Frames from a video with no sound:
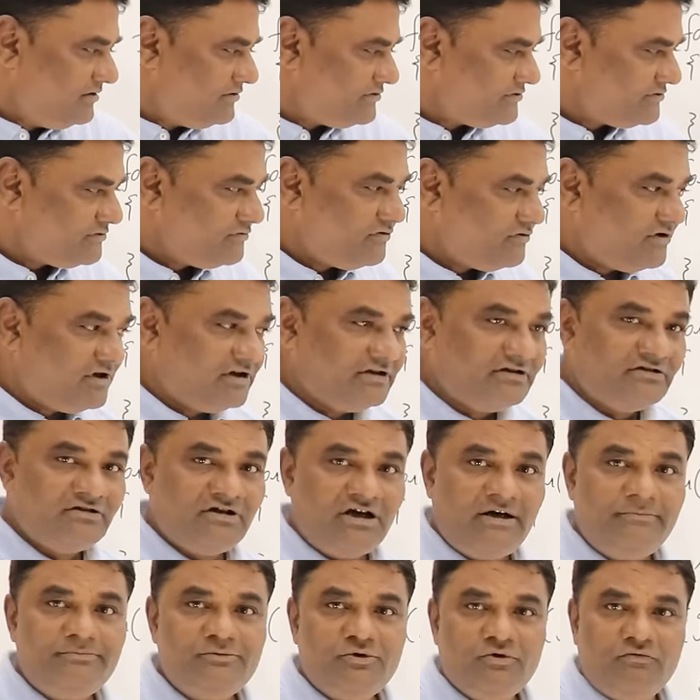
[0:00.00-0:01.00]
So on,
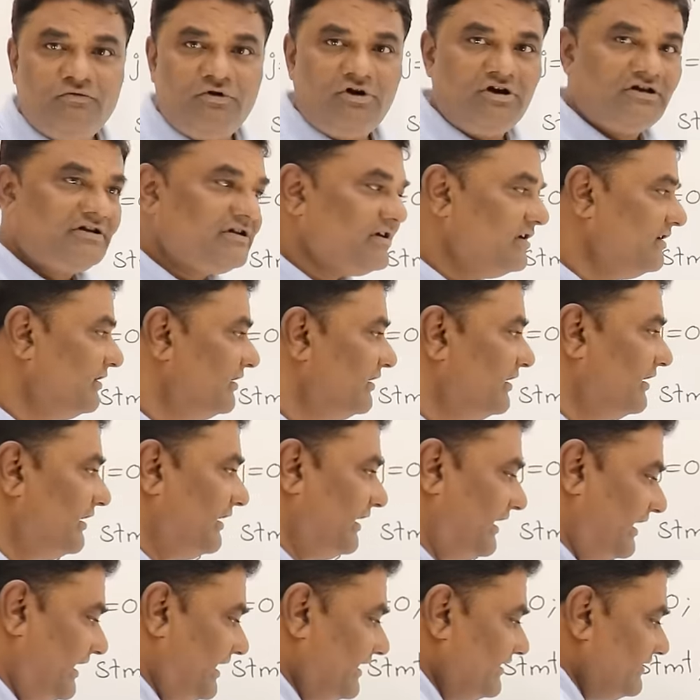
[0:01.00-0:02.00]
up to what?
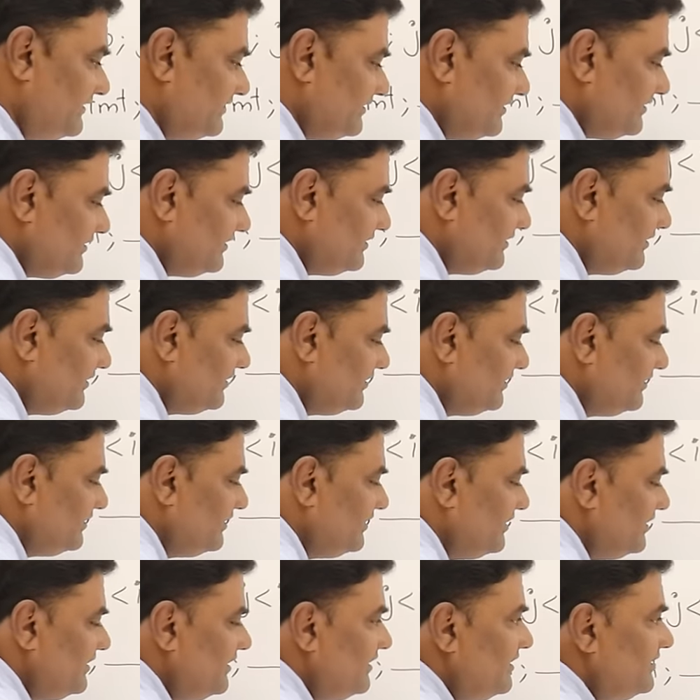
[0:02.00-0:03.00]
N.
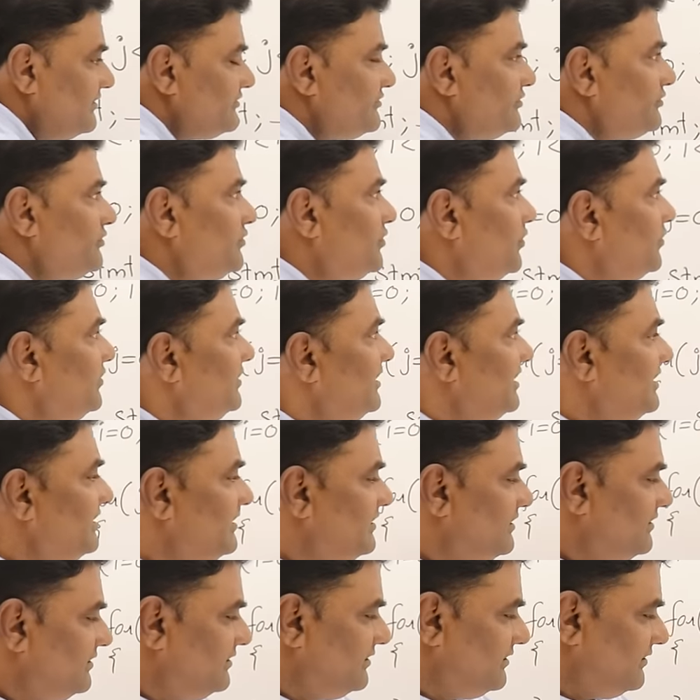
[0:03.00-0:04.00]
So
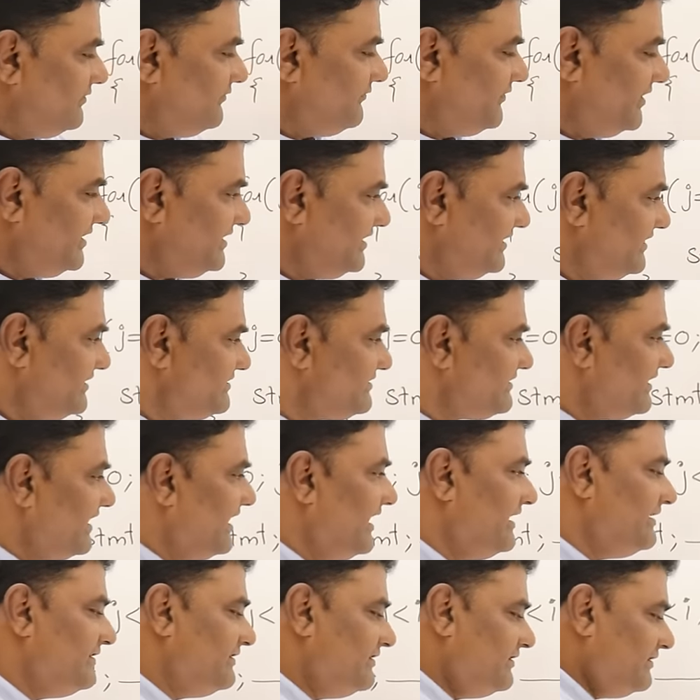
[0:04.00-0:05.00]
total, when it is
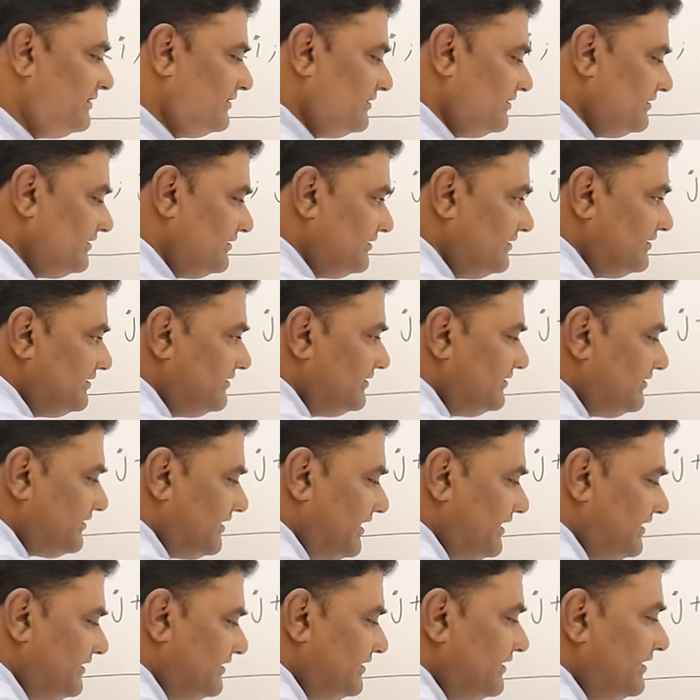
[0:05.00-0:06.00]
N,
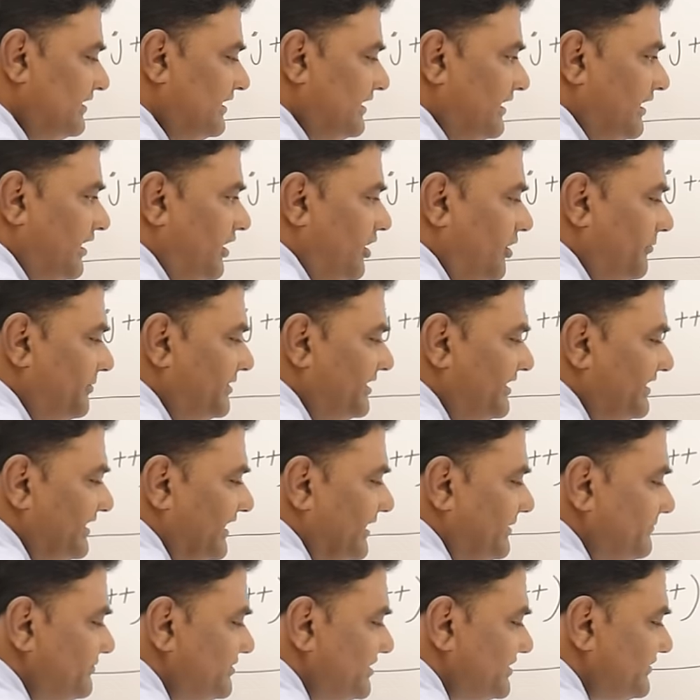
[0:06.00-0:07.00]
right? How many
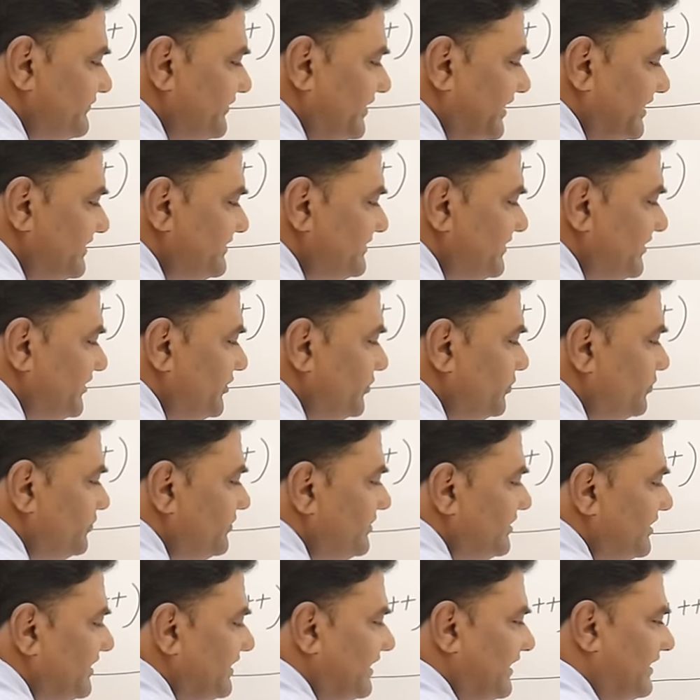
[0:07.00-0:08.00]
times this will
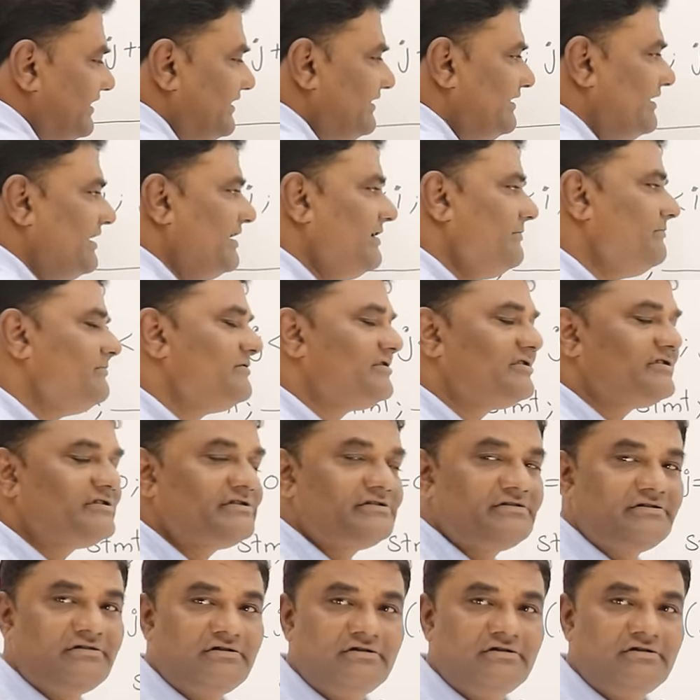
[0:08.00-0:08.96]
execute? N times.